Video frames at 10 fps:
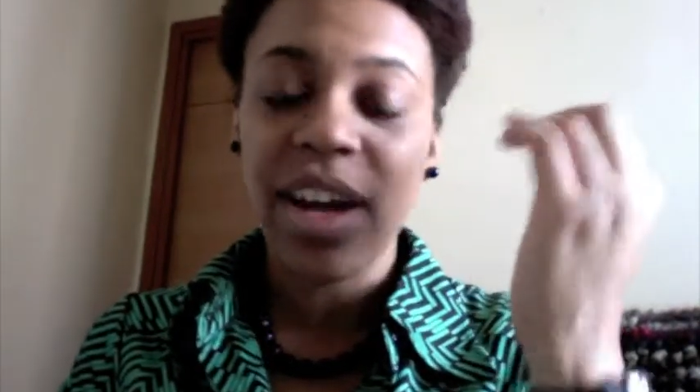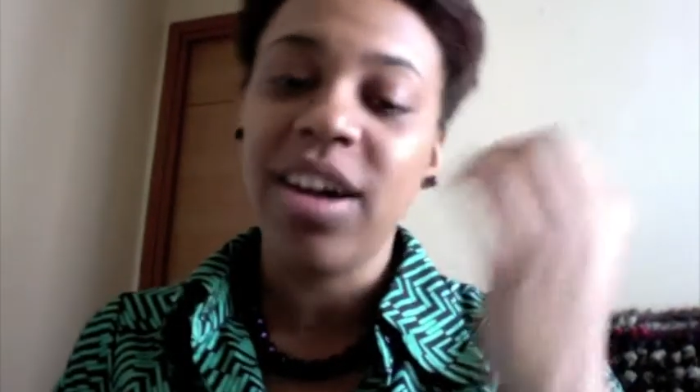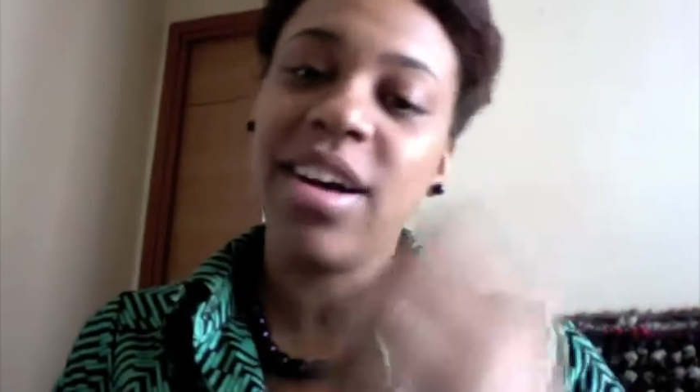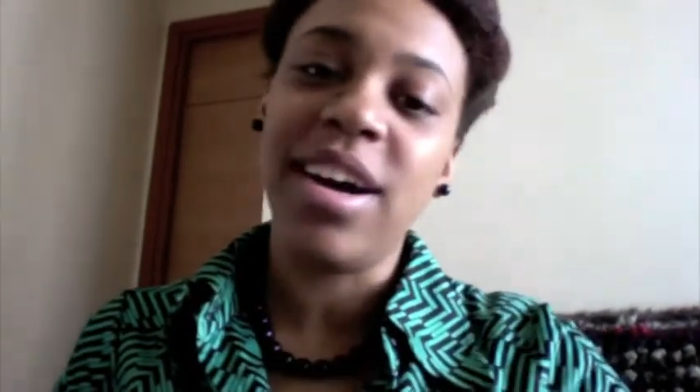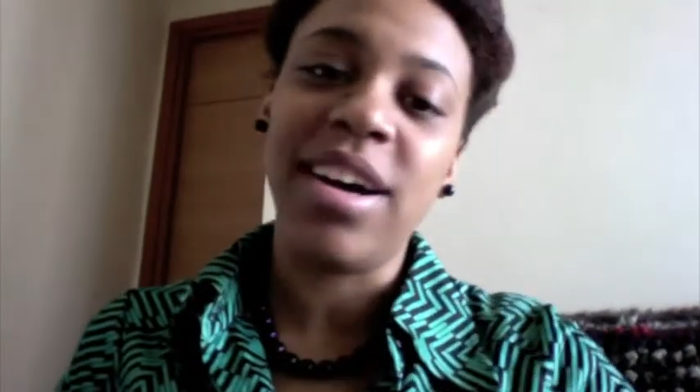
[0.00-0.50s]

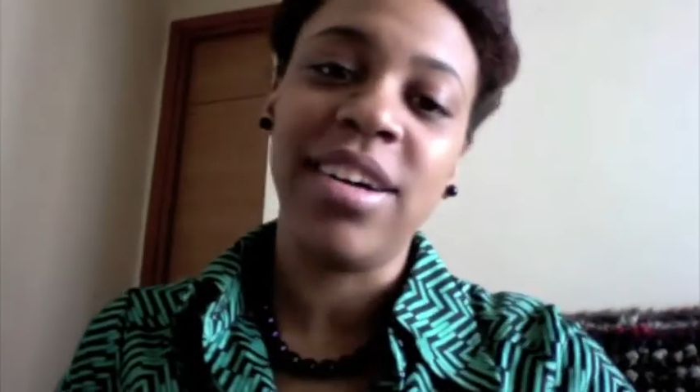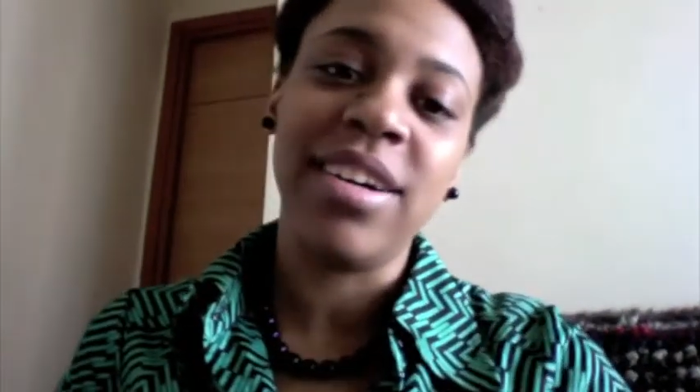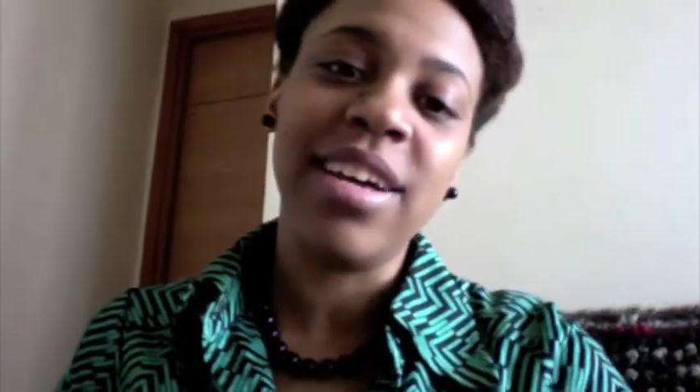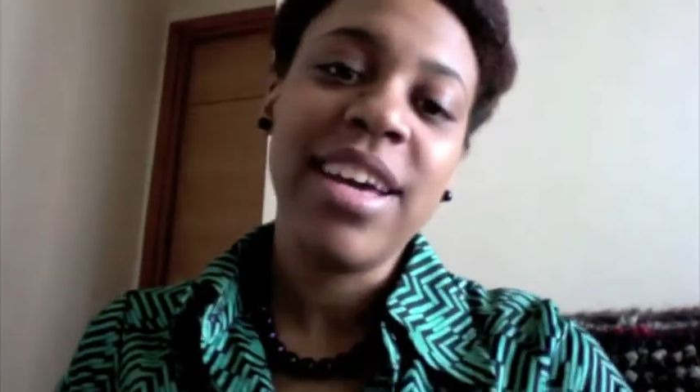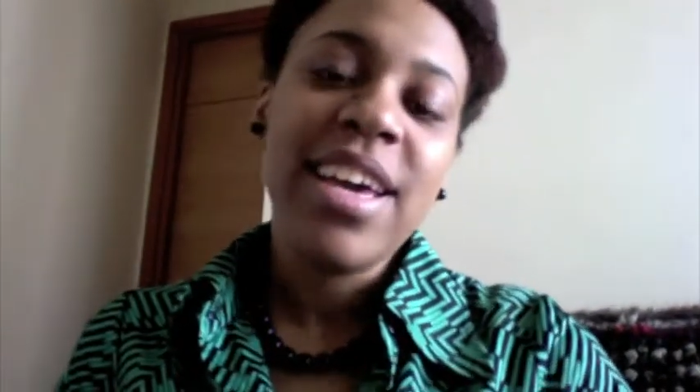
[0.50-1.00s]
Hong
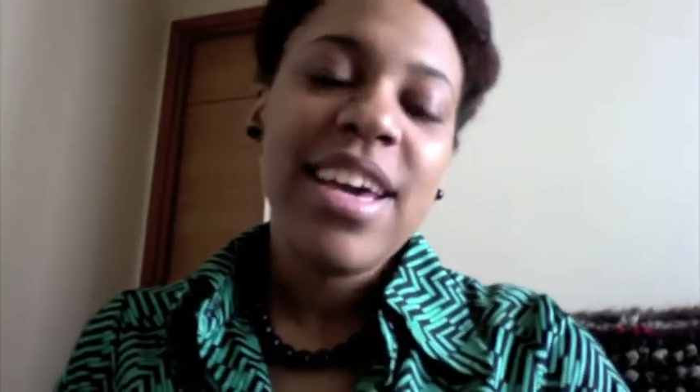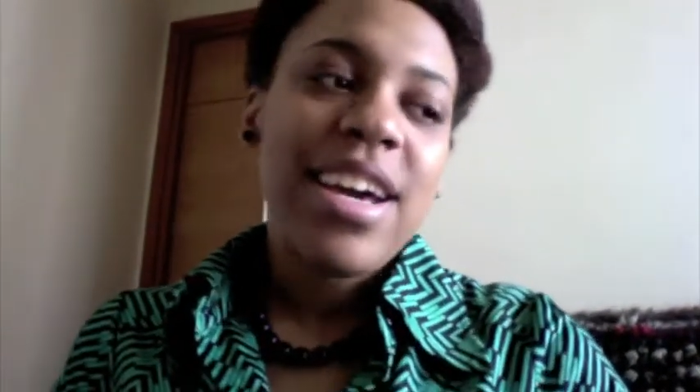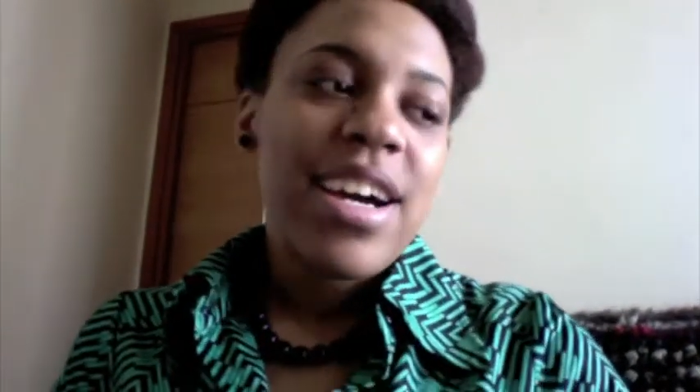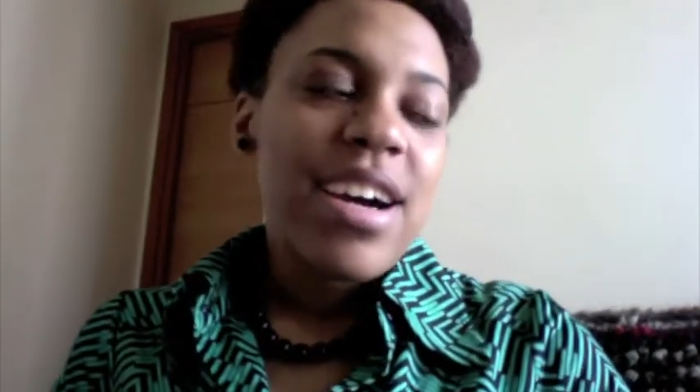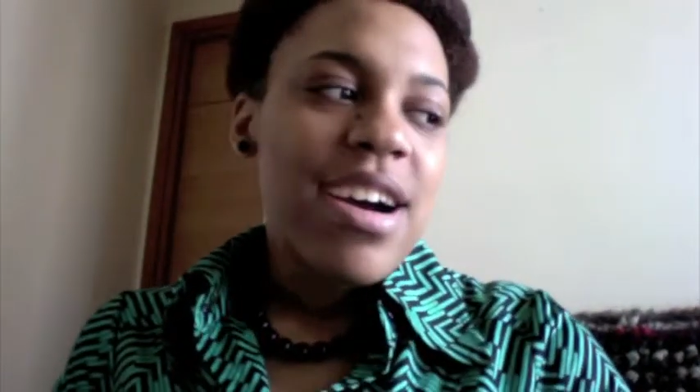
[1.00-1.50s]

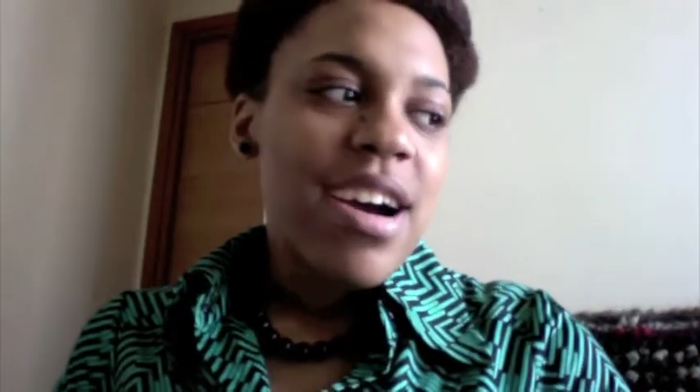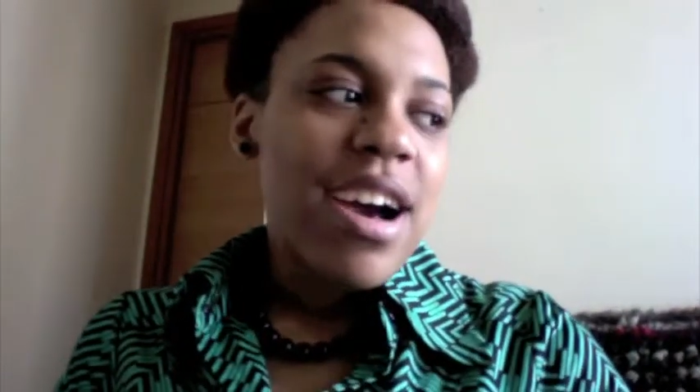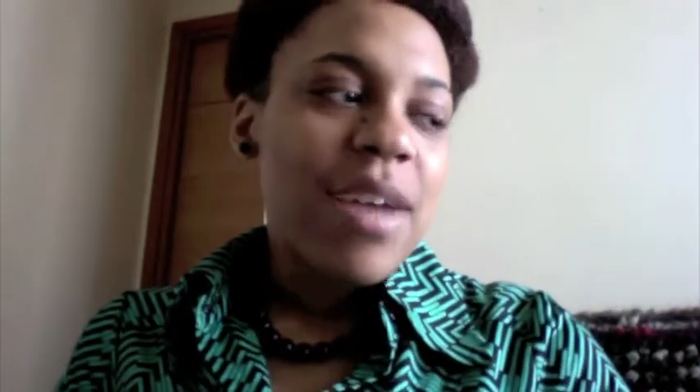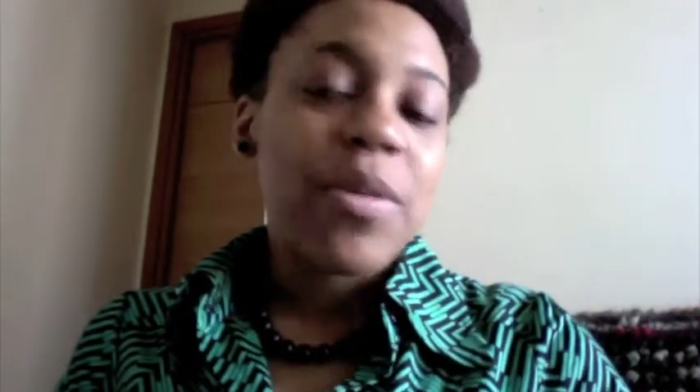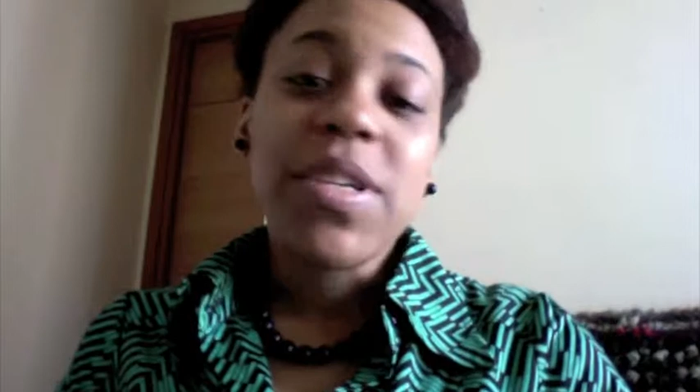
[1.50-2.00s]

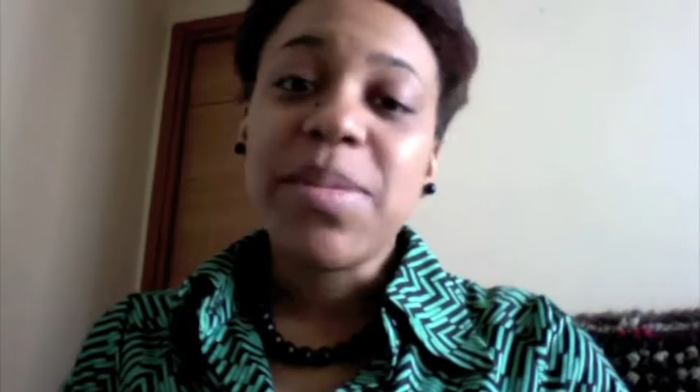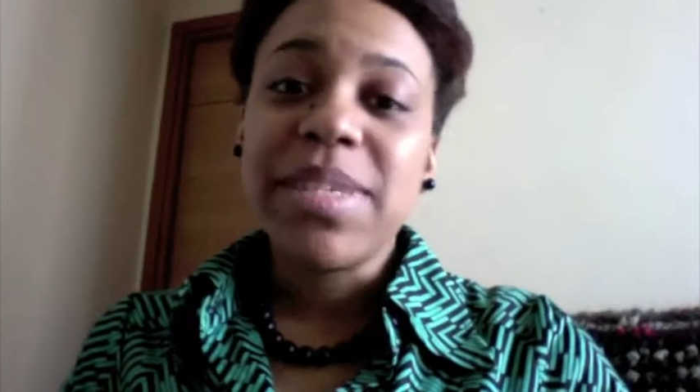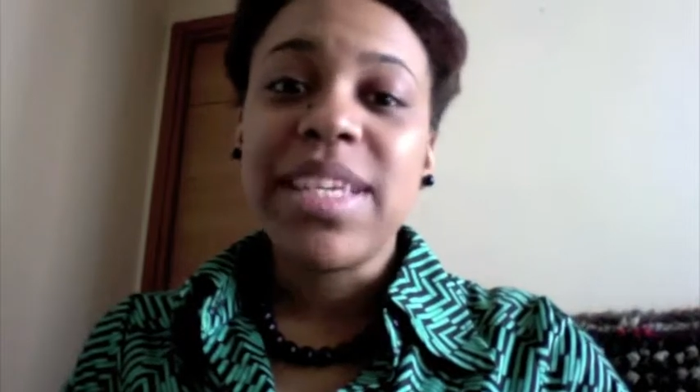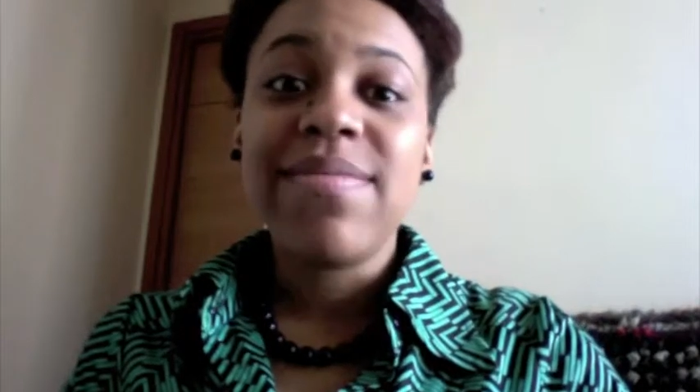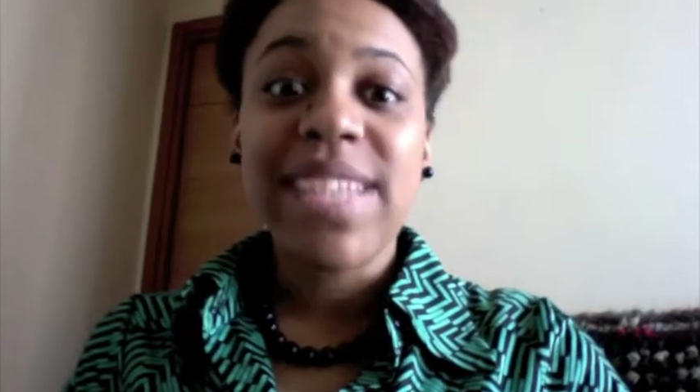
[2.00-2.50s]
Kong.
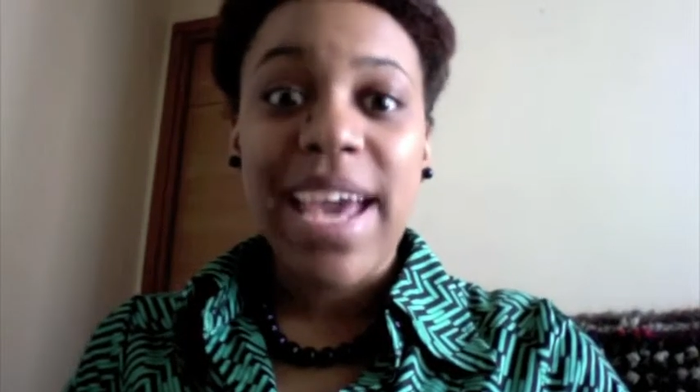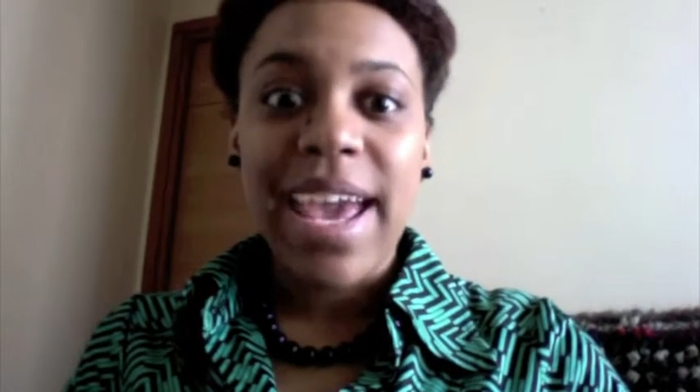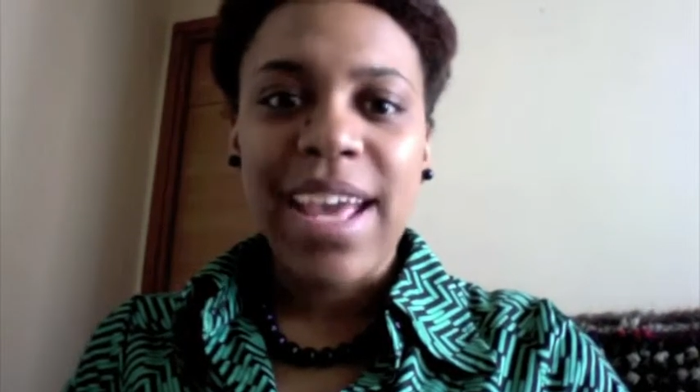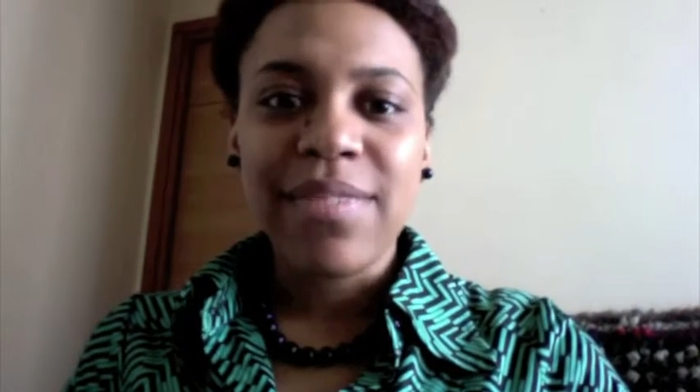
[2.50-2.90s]
Christmas Eve Day.